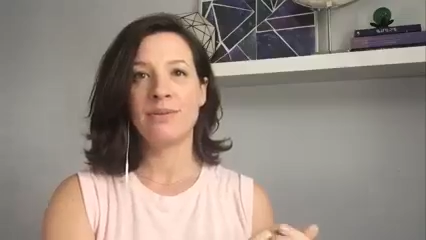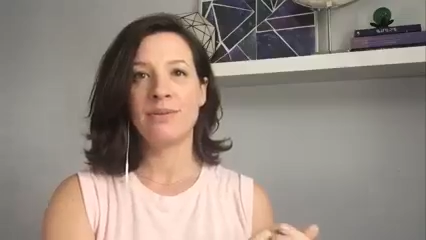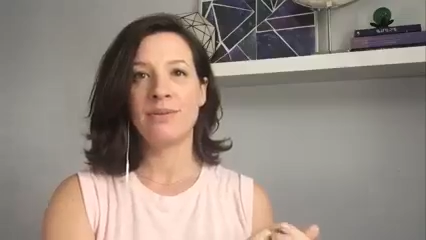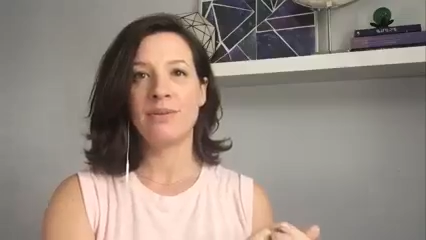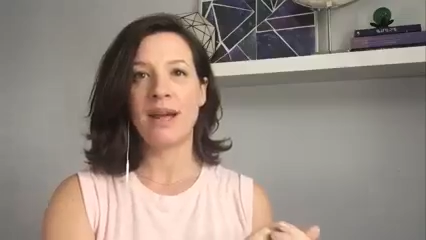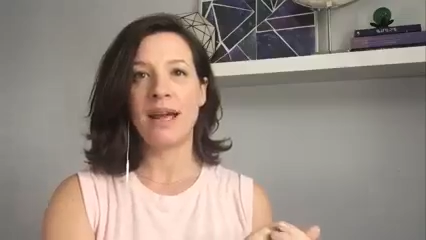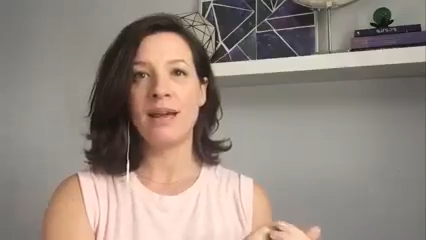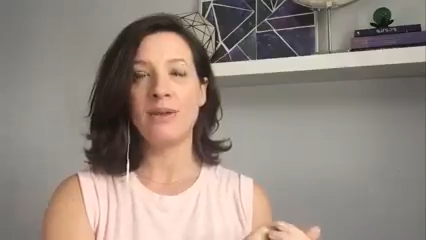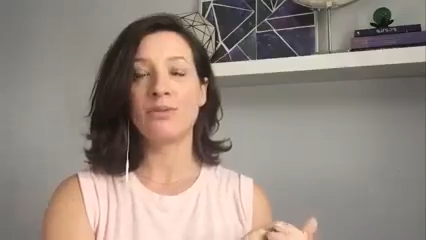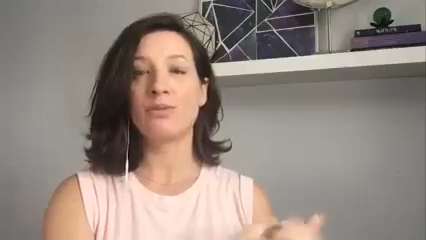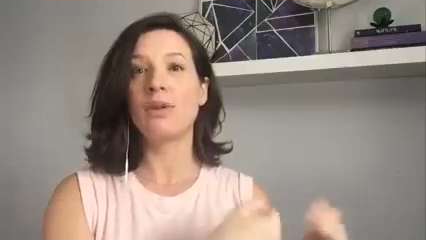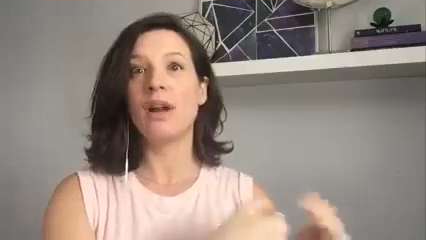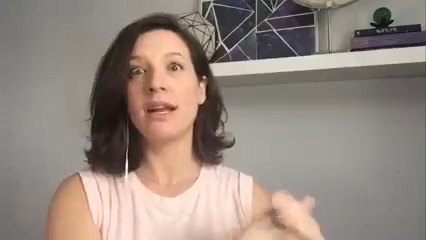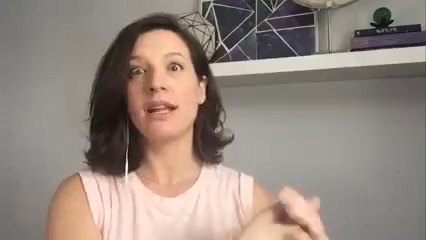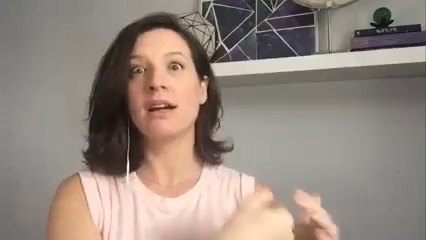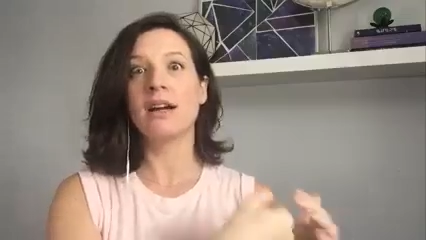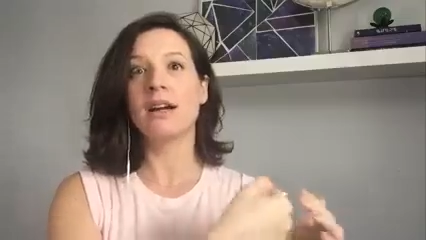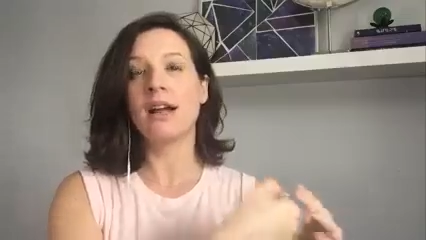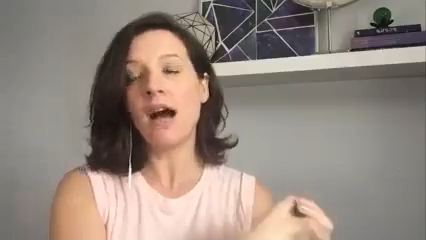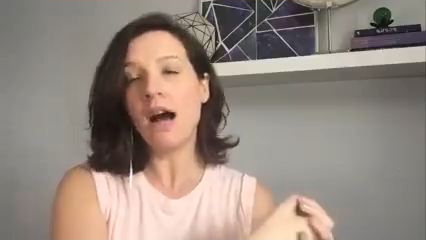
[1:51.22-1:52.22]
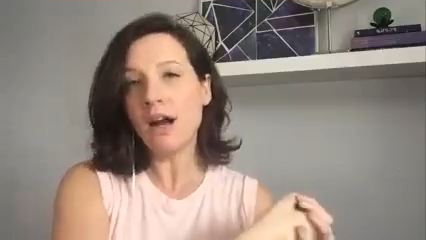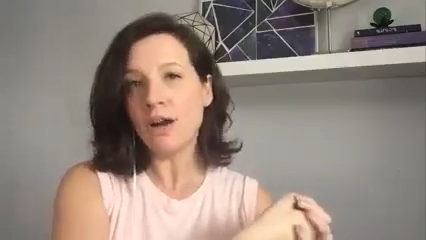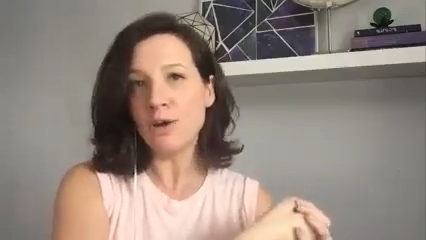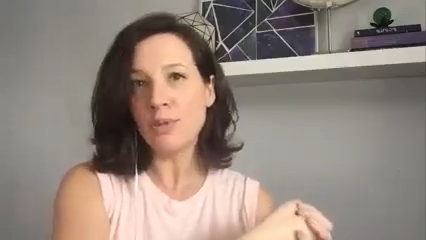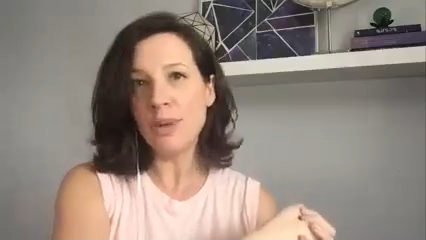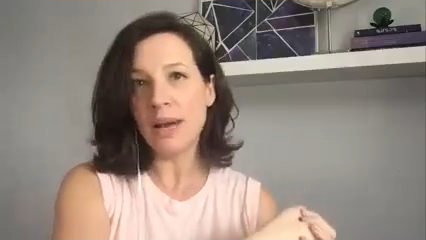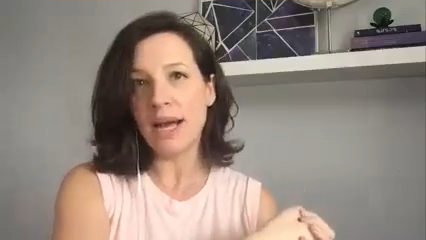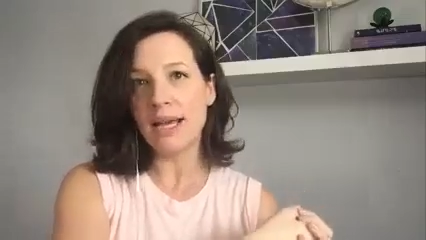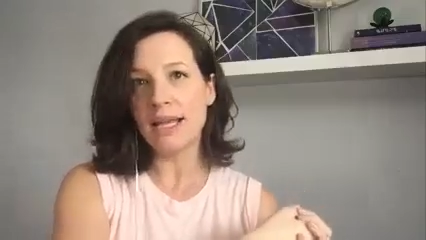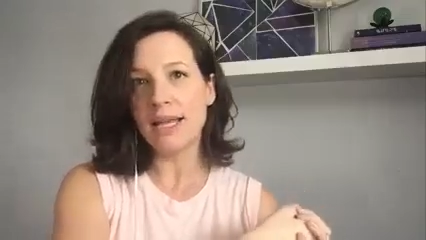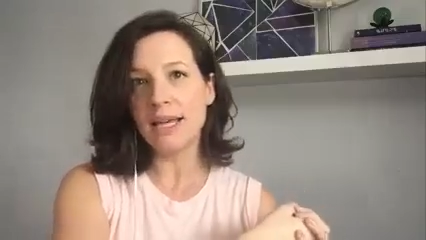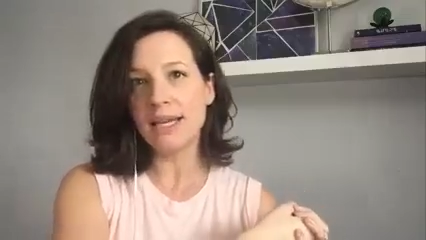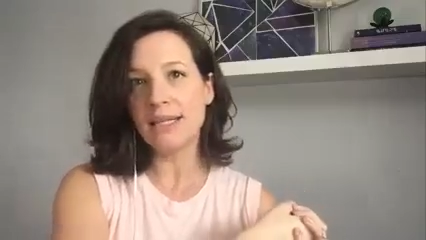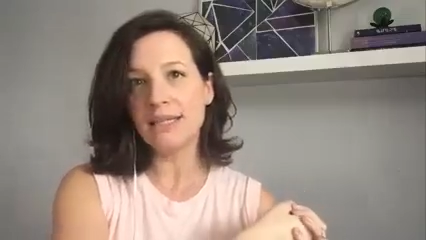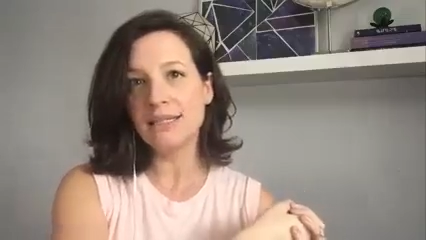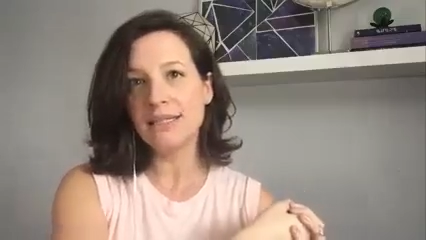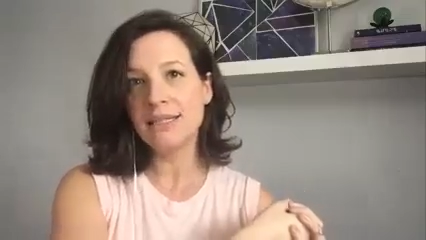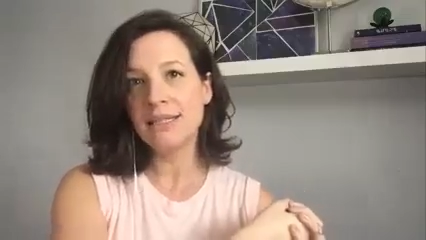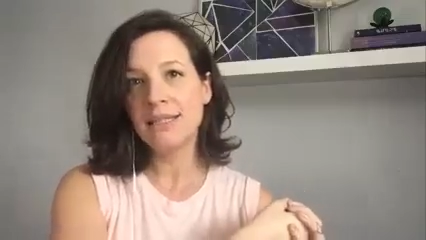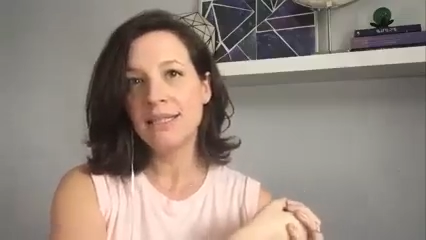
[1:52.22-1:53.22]
Right? Running on autopilot.
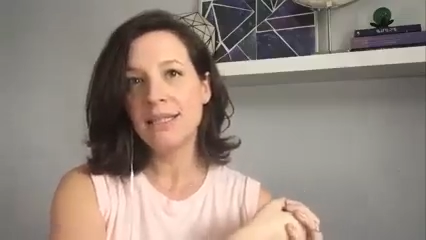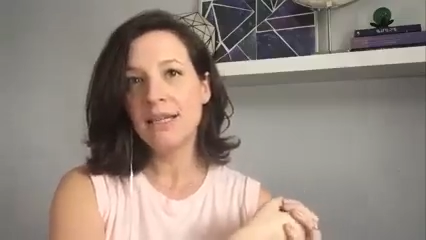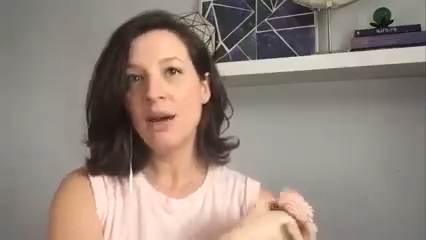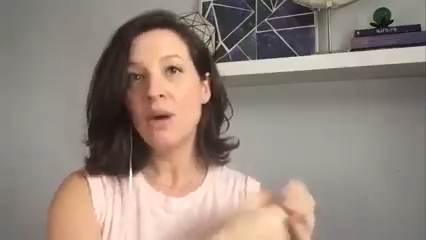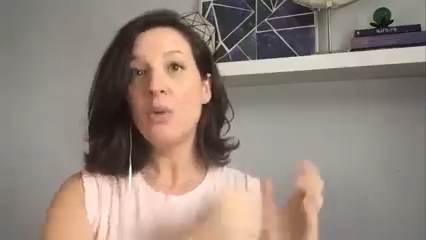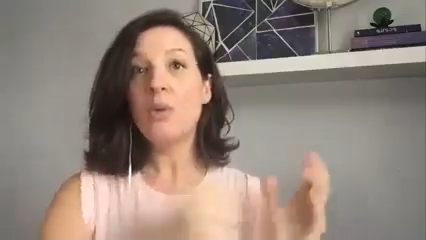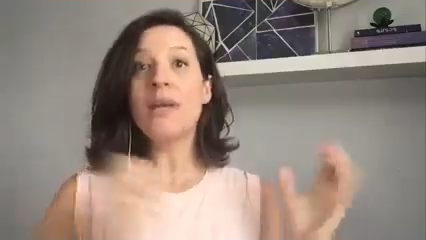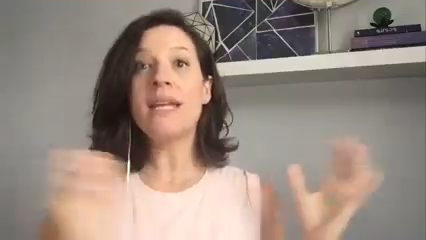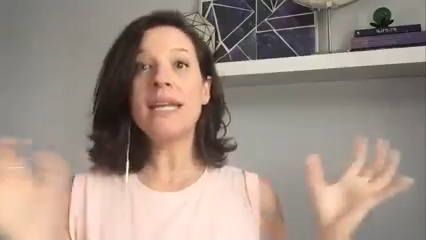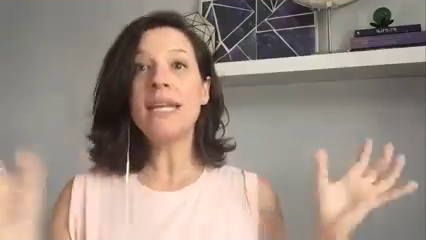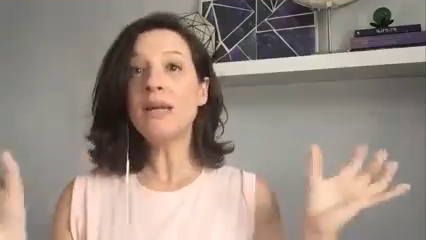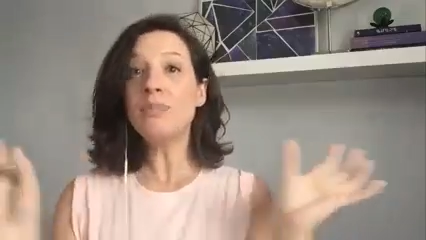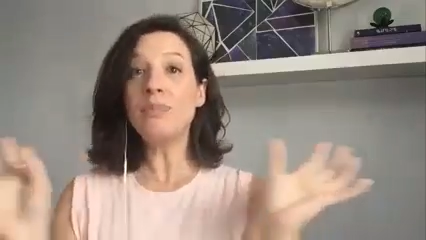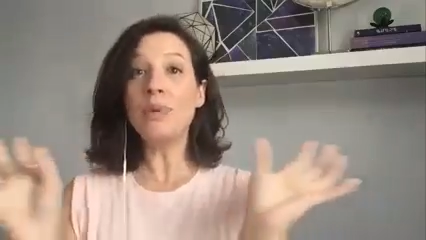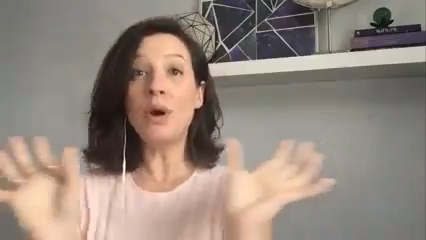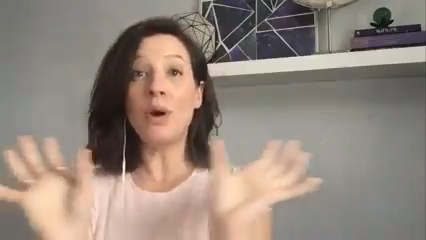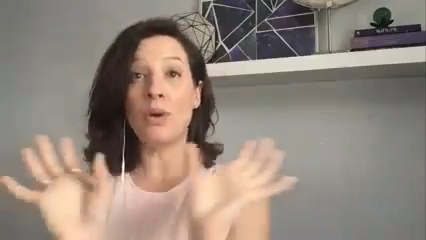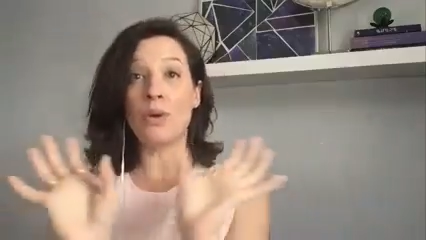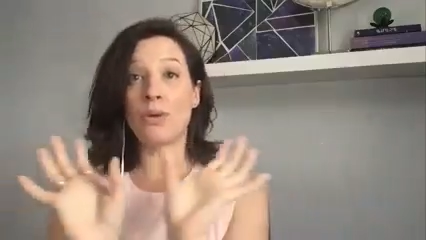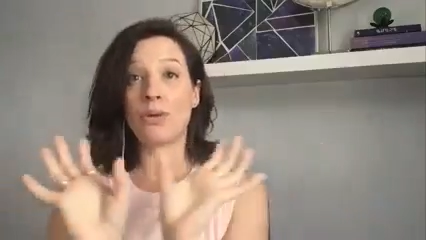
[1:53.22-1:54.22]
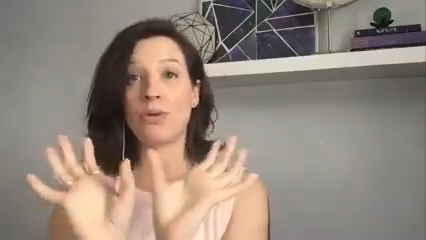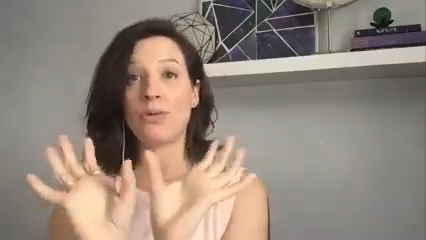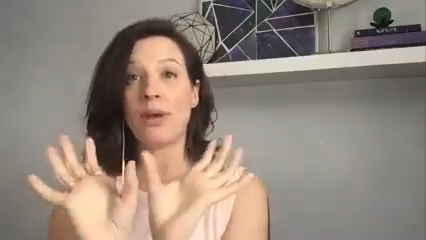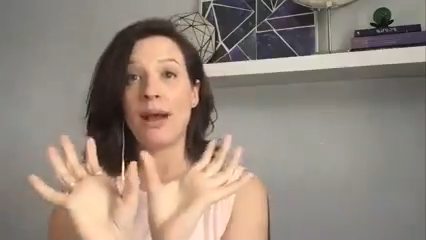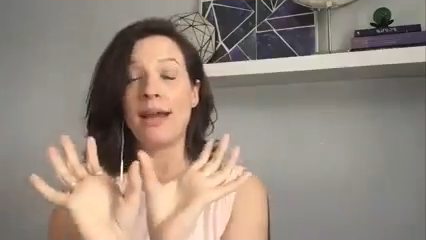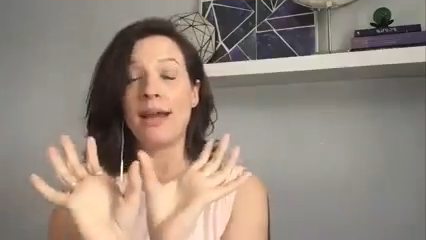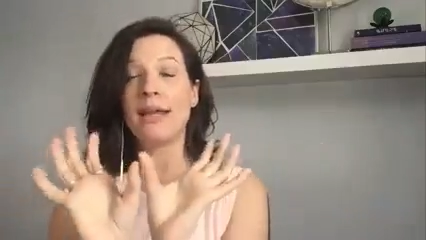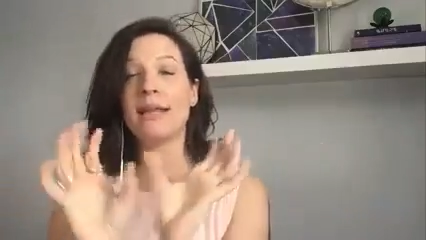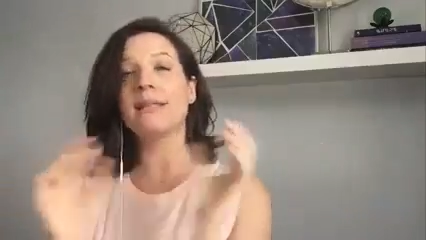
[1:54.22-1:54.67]
We need both, right?